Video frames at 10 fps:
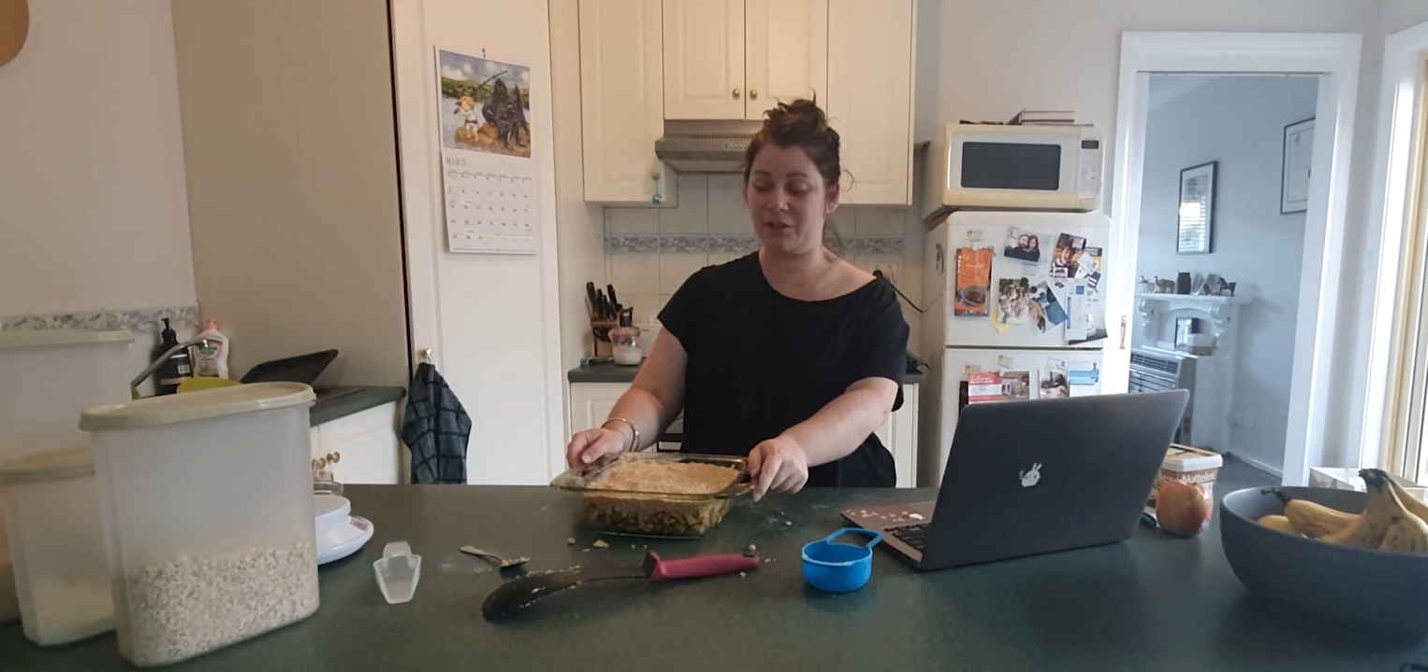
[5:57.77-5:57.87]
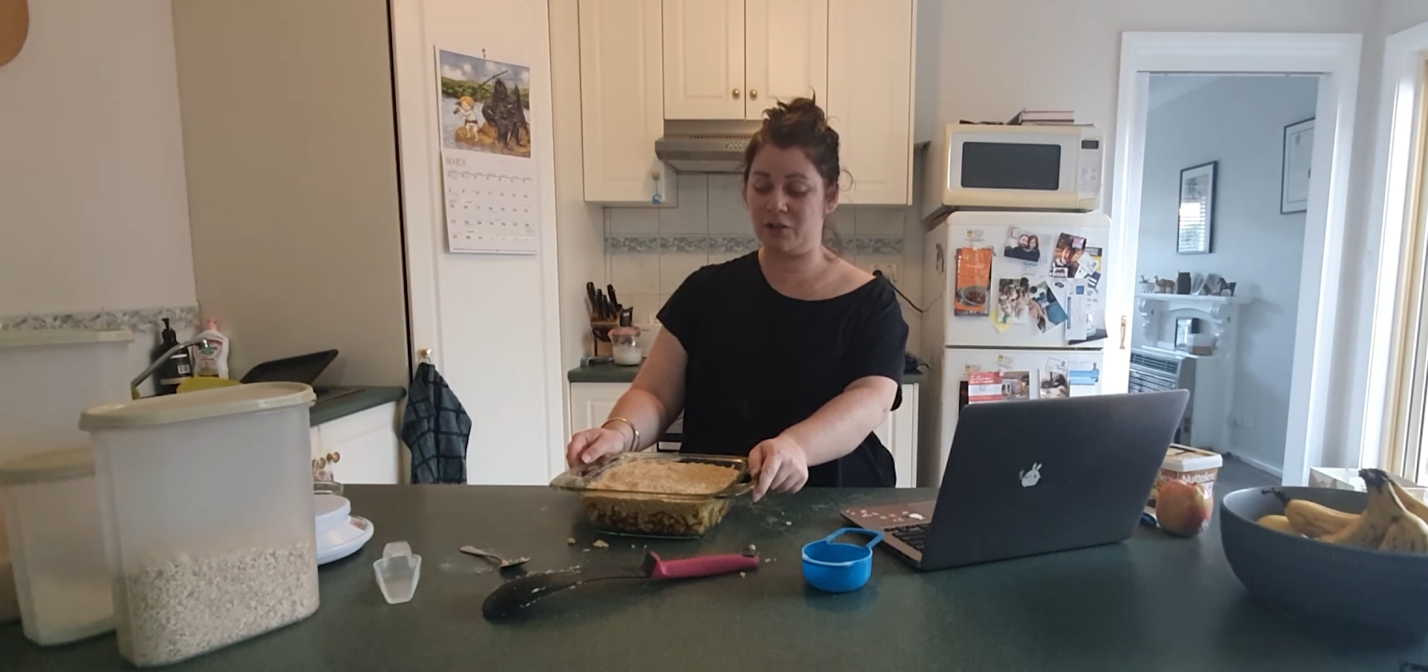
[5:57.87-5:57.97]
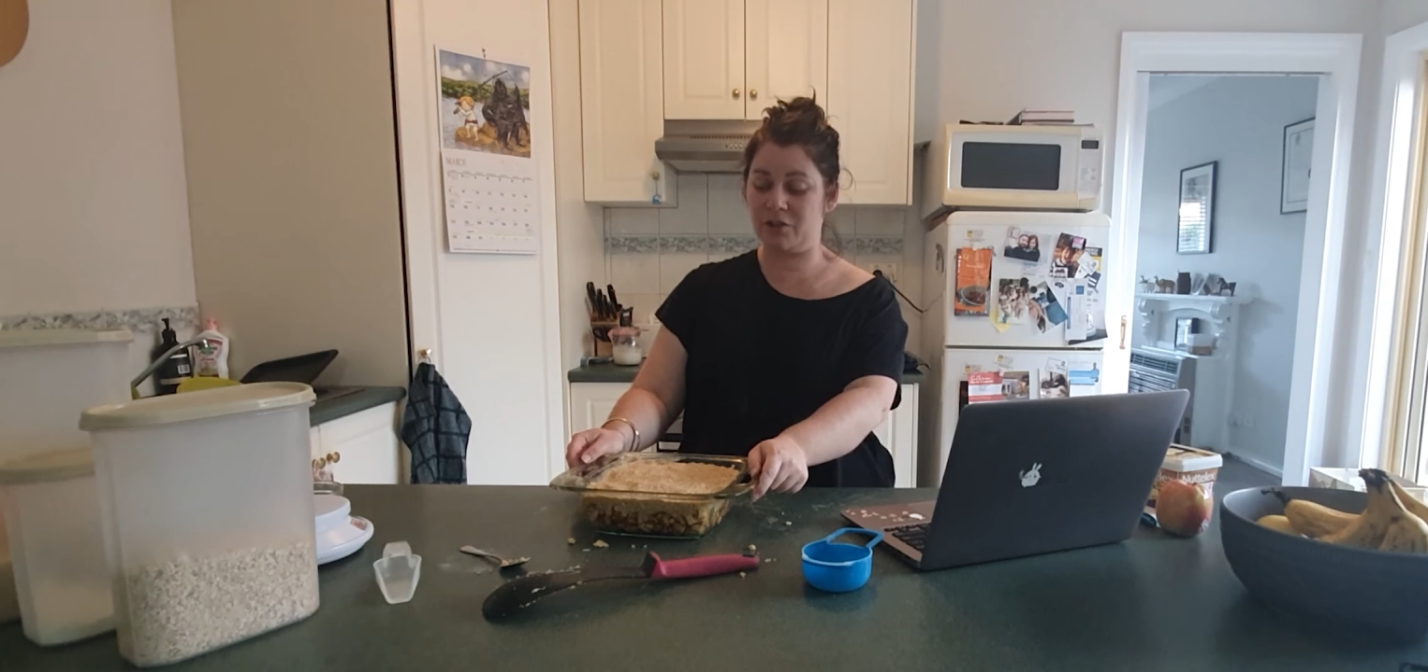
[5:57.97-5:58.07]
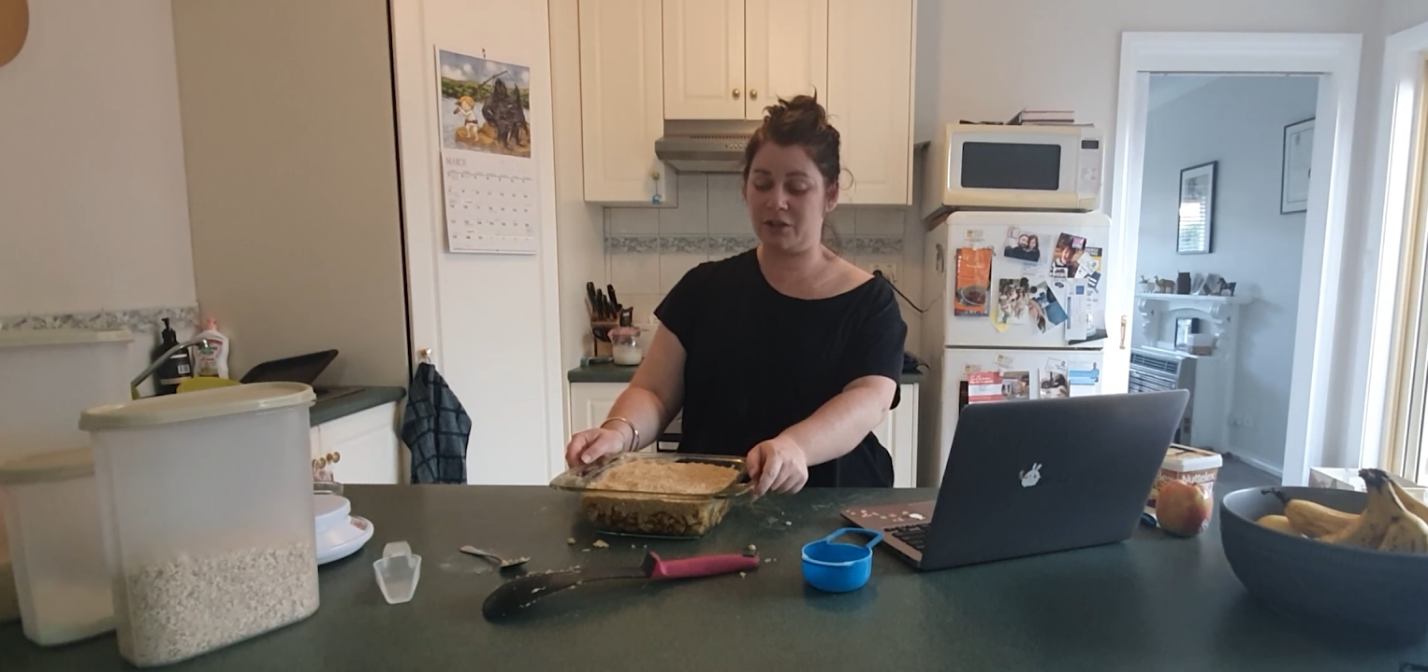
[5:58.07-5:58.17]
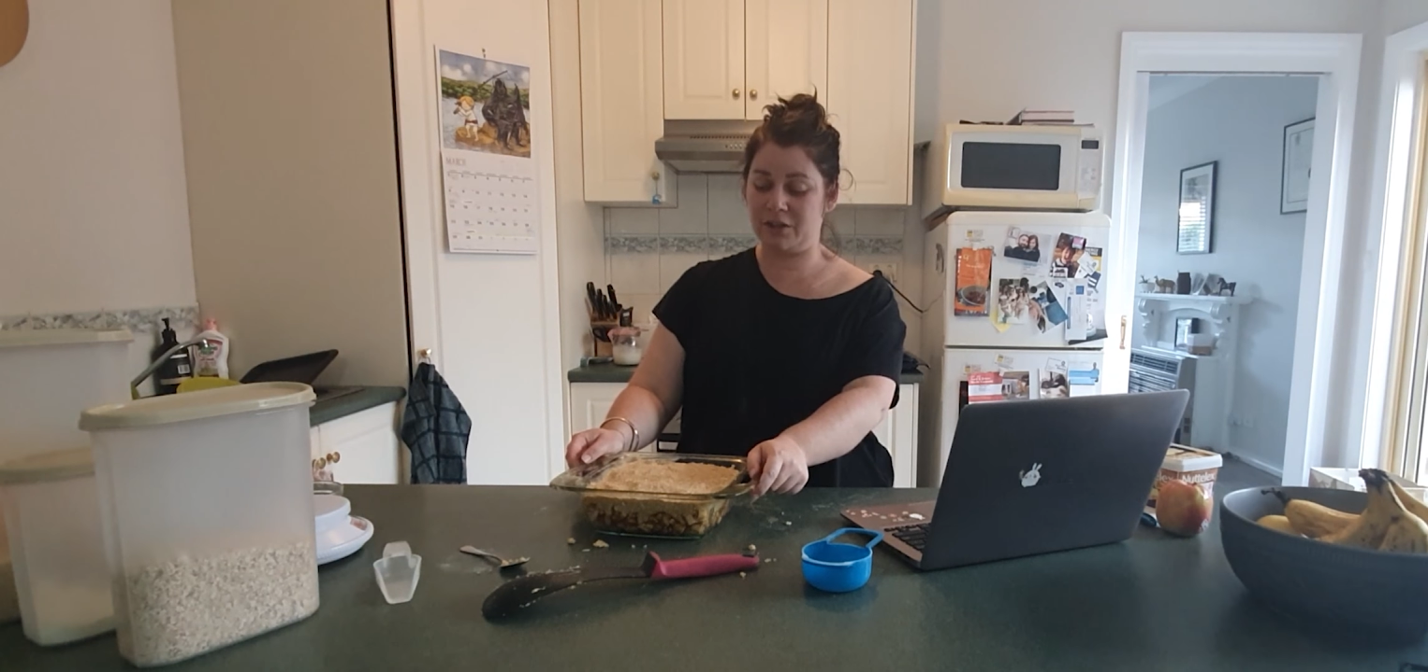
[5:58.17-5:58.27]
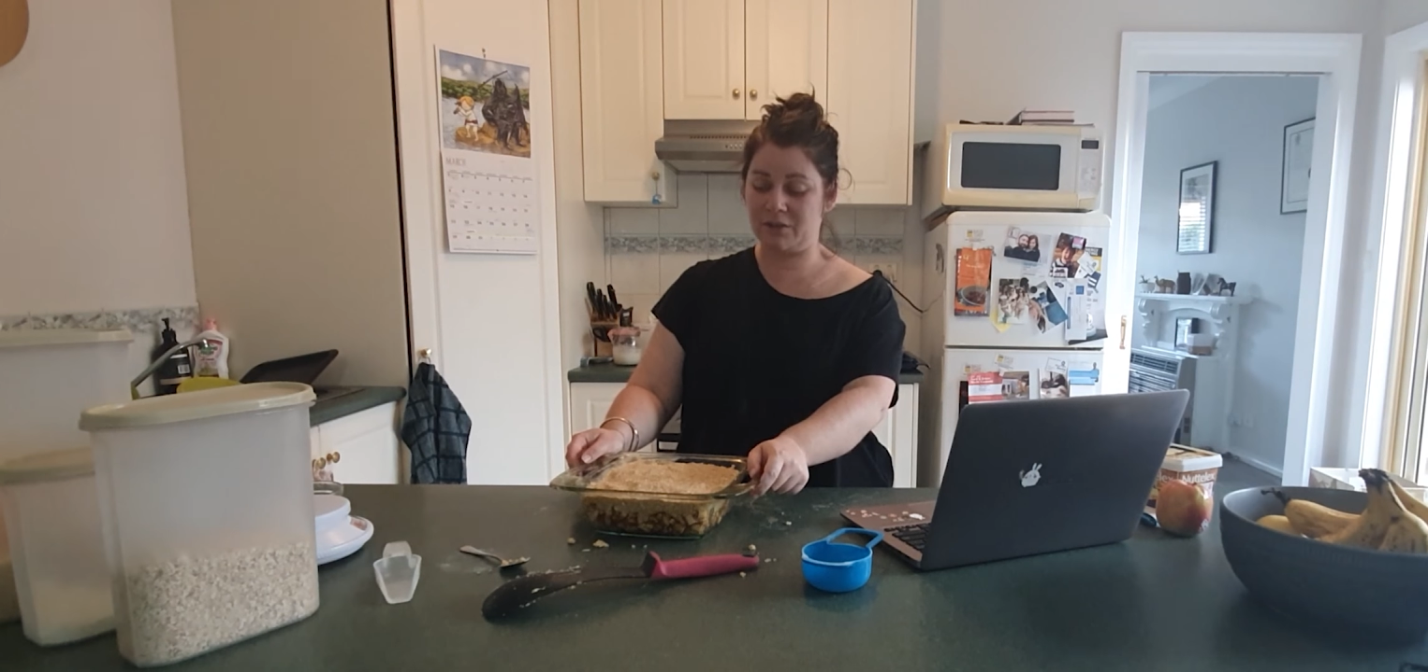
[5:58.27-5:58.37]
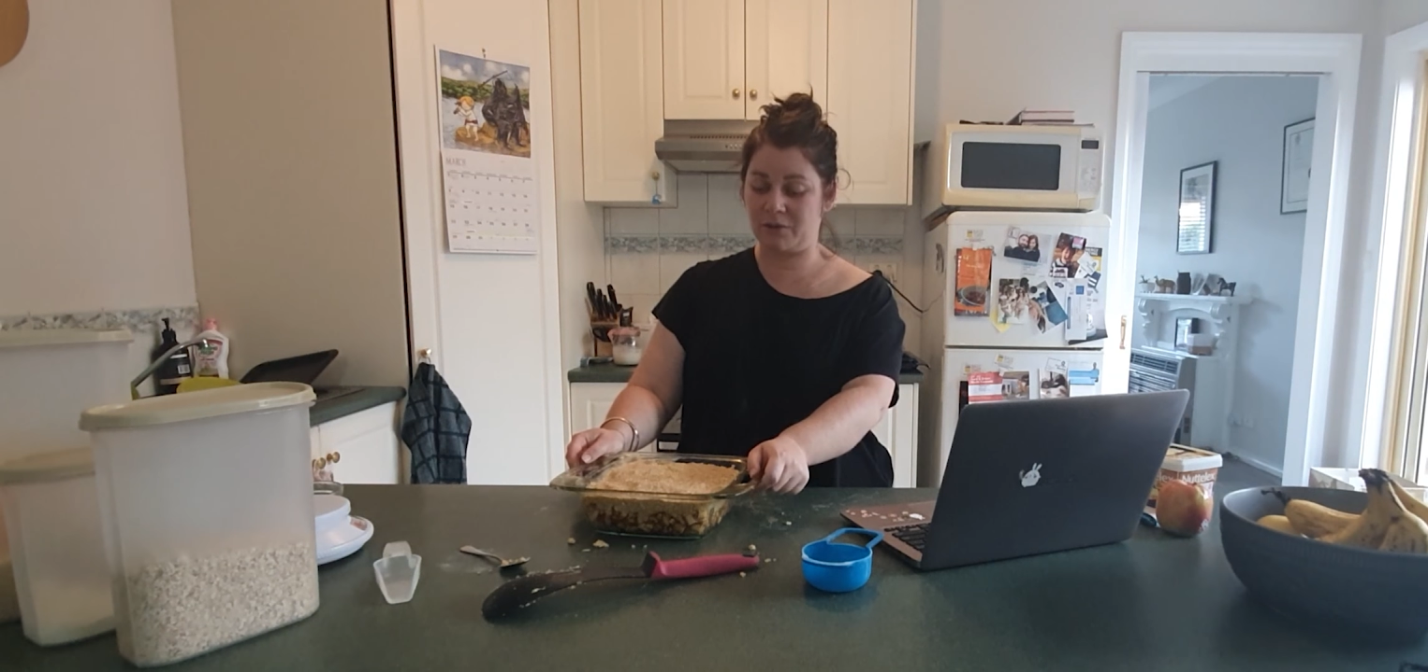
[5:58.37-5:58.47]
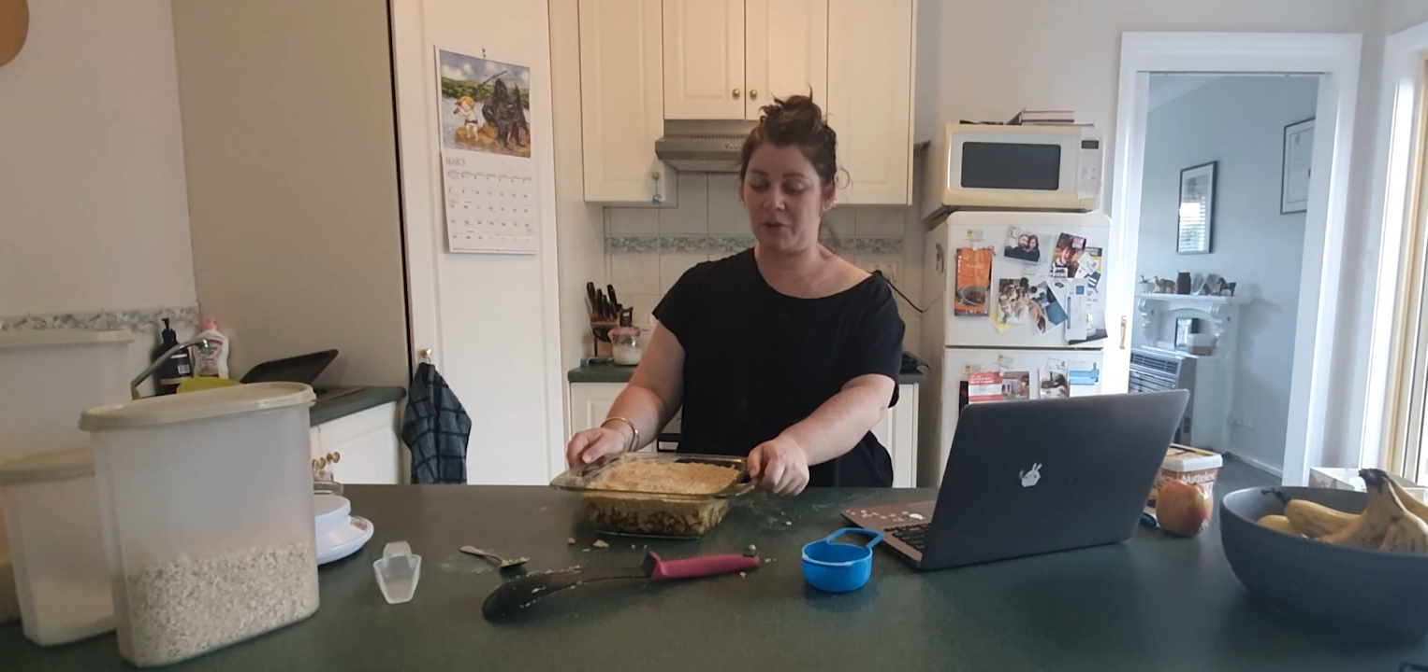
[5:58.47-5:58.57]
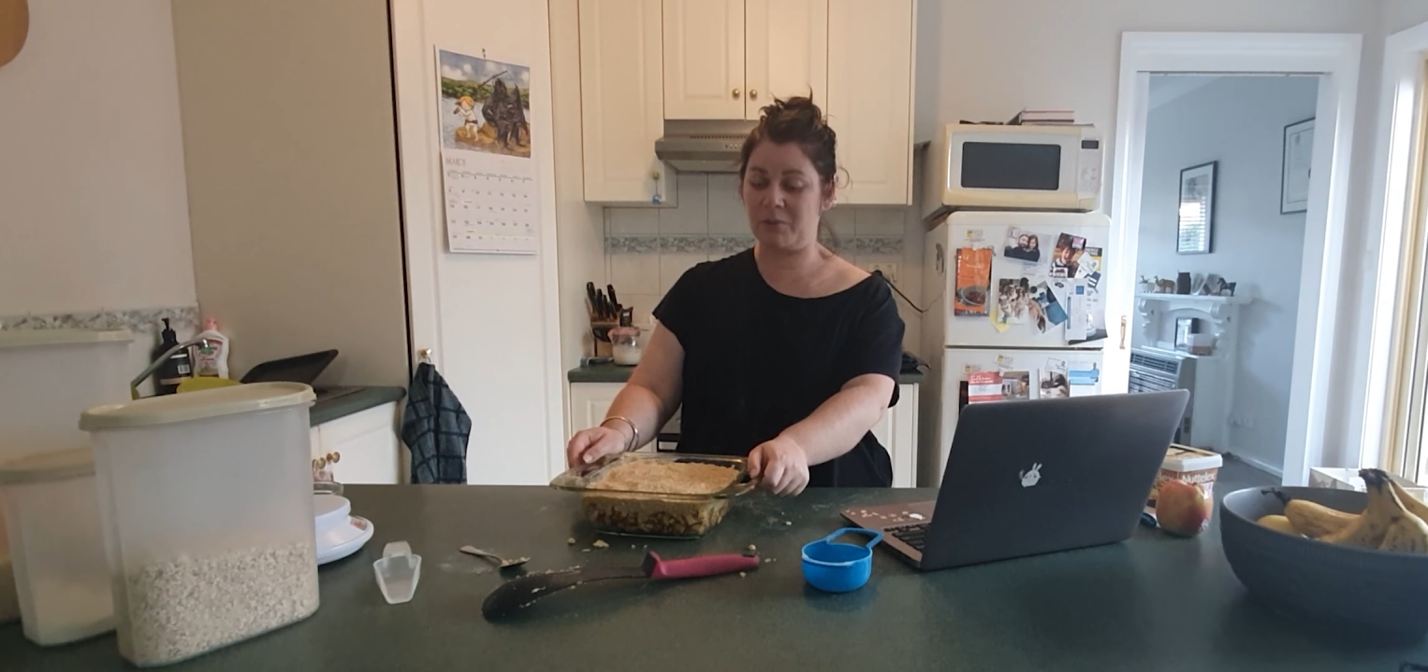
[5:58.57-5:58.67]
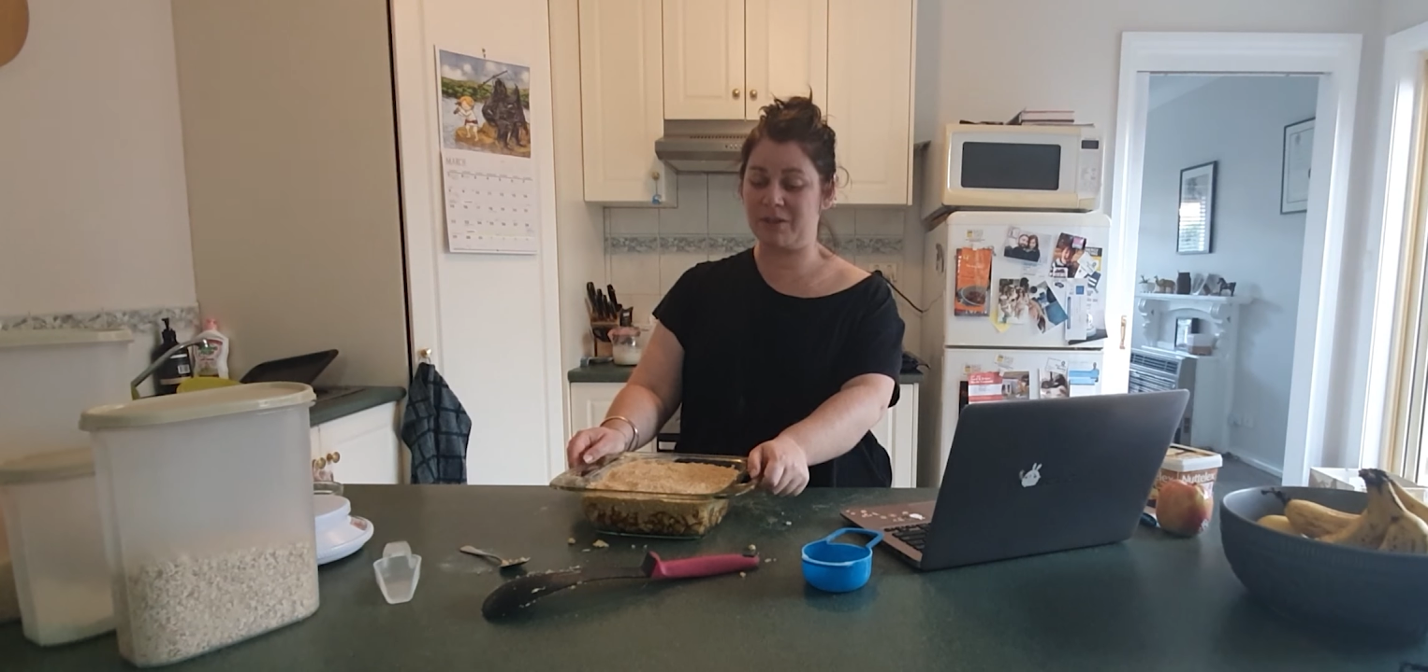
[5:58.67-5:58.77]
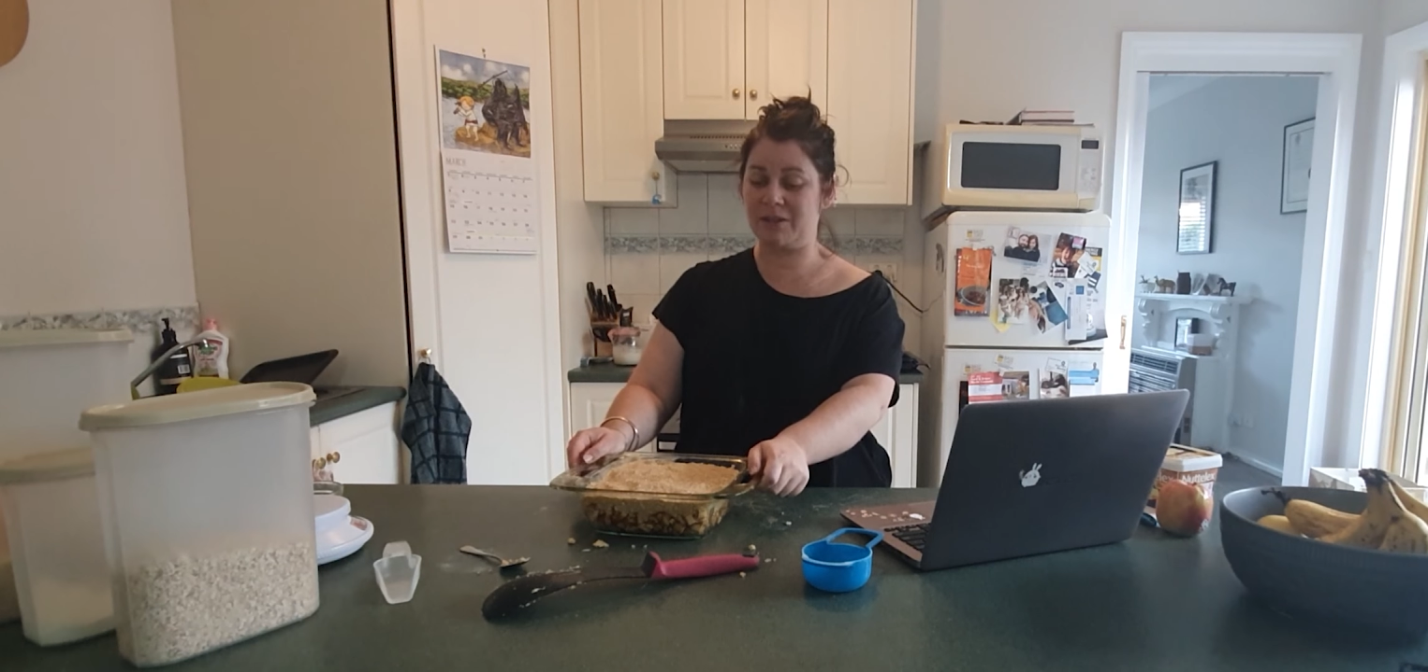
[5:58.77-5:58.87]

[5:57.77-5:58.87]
usually just go with,